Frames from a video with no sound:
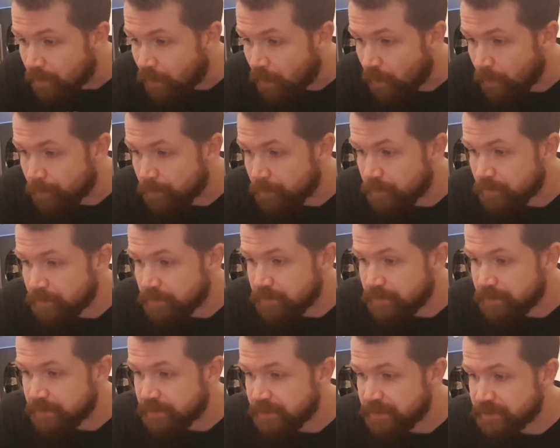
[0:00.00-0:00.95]

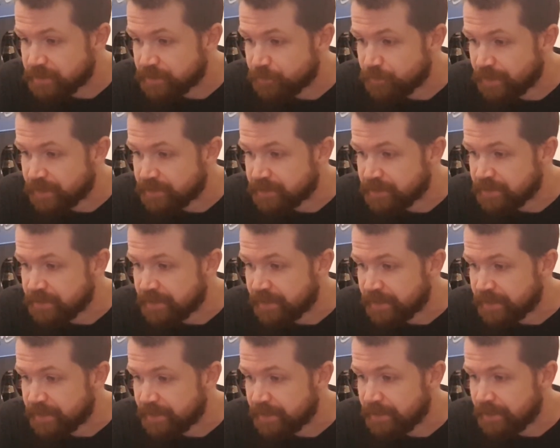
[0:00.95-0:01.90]
obliterated,
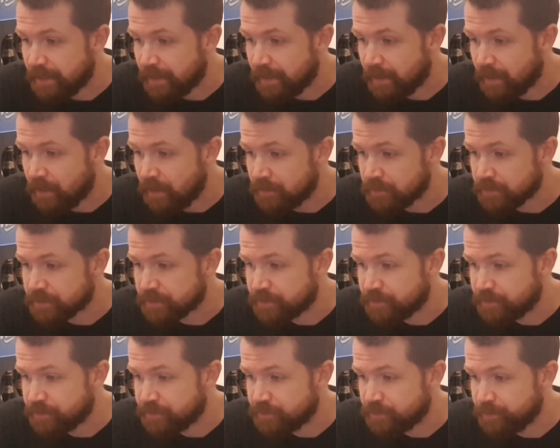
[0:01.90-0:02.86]
he
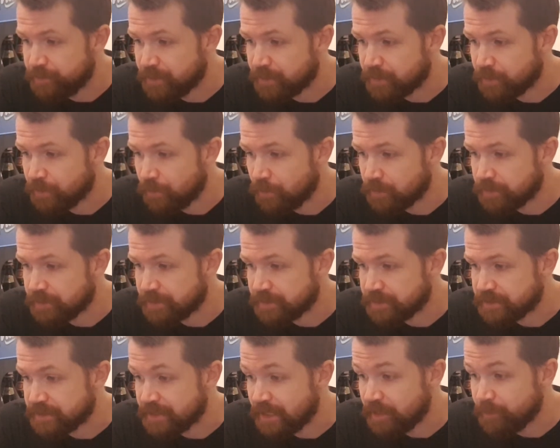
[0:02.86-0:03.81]
asked to be called
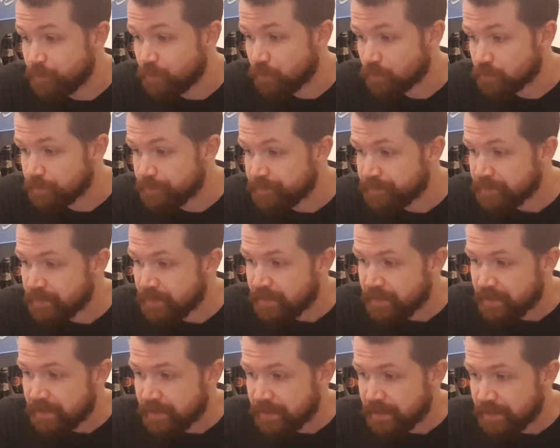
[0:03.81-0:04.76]
Sternburg.
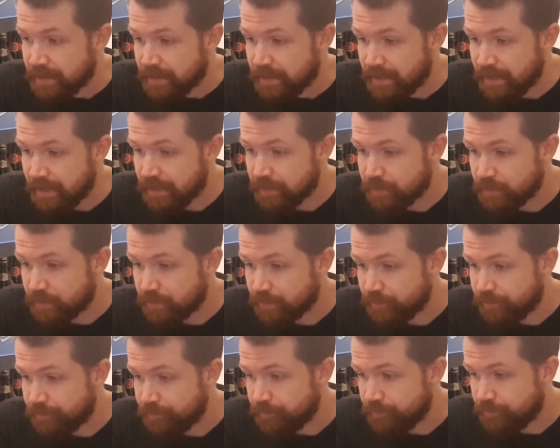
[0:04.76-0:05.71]
At
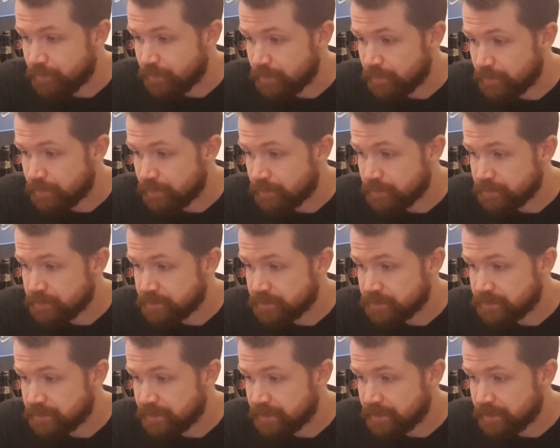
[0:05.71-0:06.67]

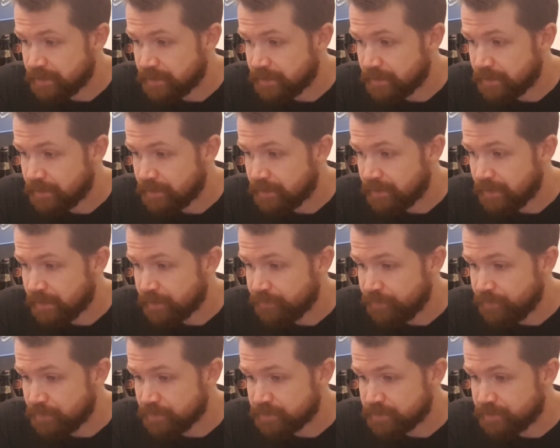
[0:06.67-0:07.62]
first
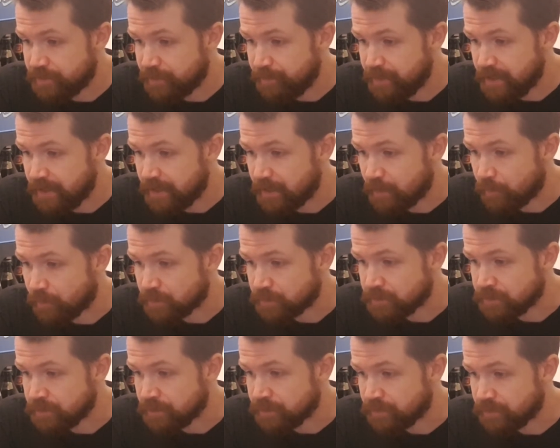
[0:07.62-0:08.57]
the beer
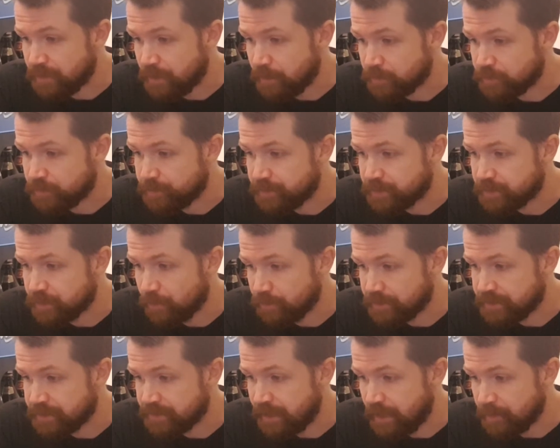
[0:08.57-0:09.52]
was not allowed to be
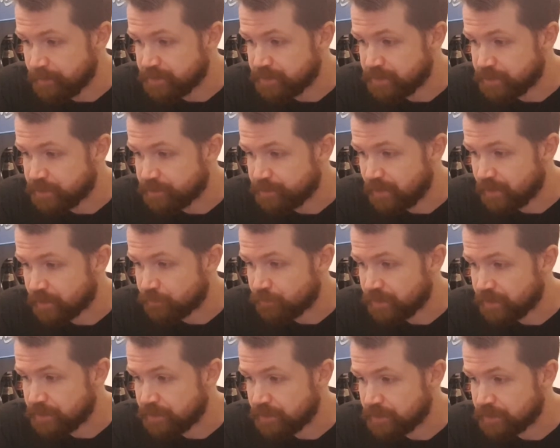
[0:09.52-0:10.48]
sold in Leipzig, but
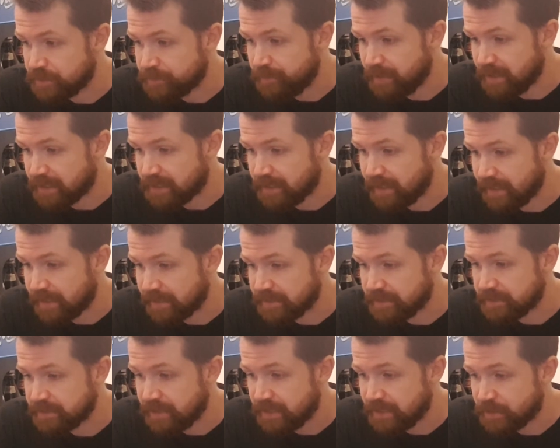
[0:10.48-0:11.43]
when Speck
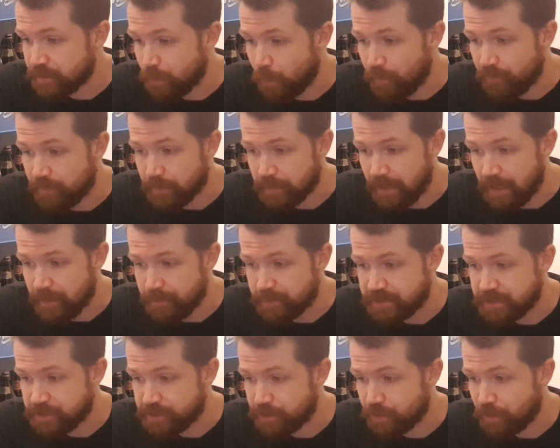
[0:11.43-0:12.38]
had taken over
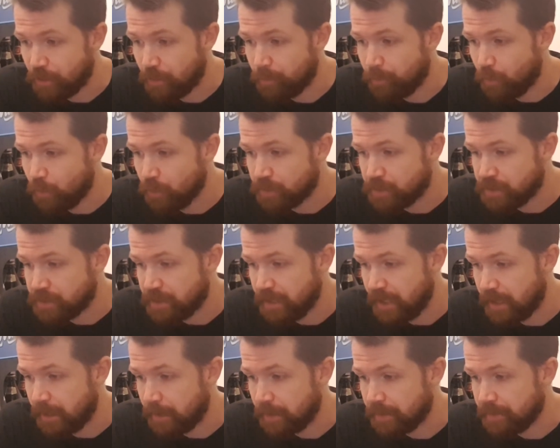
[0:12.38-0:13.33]
Leipziger
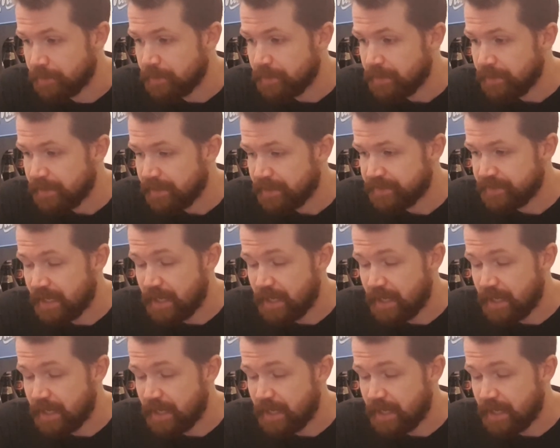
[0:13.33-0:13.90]
Burgkeller in